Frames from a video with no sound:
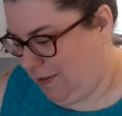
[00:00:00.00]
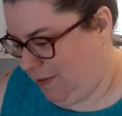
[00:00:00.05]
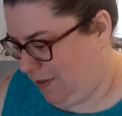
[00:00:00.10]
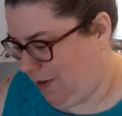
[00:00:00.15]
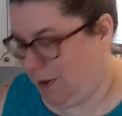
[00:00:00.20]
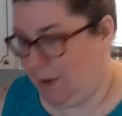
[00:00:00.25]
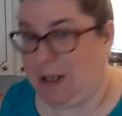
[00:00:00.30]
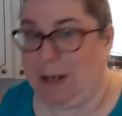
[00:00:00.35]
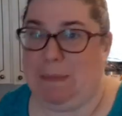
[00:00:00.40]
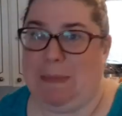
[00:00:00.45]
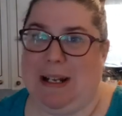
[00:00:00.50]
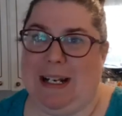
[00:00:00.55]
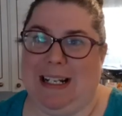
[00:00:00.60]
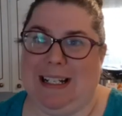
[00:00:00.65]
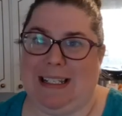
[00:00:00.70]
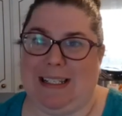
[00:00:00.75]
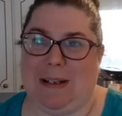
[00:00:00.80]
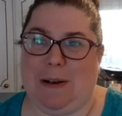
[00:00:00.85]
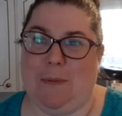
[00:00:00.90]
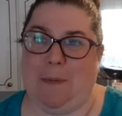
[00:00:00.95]
30
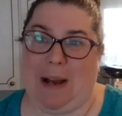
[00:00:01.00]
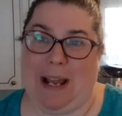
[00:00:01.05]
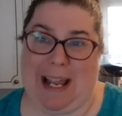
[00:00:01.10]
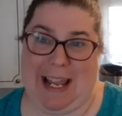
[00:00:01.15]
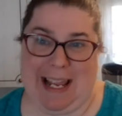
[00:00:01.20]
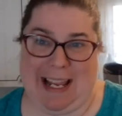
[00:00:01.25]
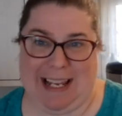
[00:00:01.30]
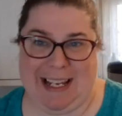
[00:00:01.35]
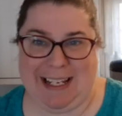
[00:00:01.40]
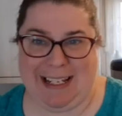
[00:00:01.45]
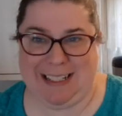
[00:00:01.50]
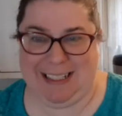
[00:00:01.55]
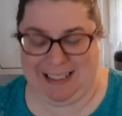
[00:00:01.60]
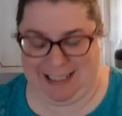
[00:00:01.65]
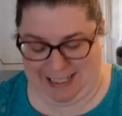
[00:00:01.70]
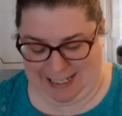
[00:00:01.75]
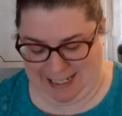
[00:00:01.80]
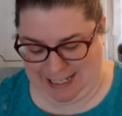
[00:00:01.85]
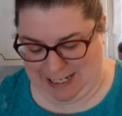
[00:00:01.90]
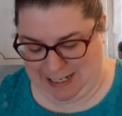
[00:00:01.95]
minutes away,
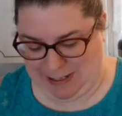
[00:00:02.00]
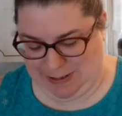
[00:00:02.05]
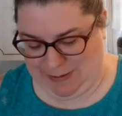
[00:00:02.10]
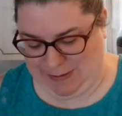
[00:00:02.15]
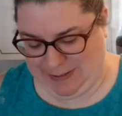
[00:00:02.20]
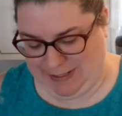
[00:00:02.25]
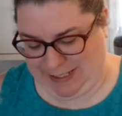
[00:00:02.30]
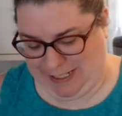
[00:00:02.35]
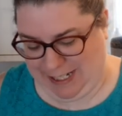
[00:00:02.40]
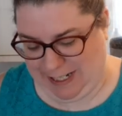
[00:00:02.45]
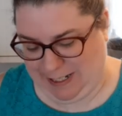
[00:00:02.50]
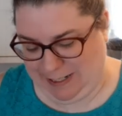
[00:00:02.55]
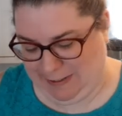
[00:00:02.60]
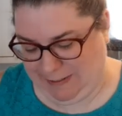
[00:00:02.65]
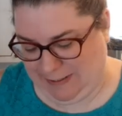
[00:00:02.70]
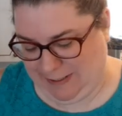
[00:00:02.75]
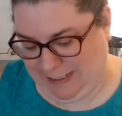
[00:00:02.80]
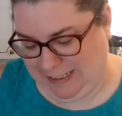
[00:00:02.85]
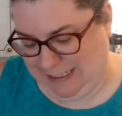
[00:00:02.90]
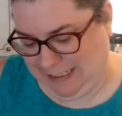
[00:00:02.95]
you know, so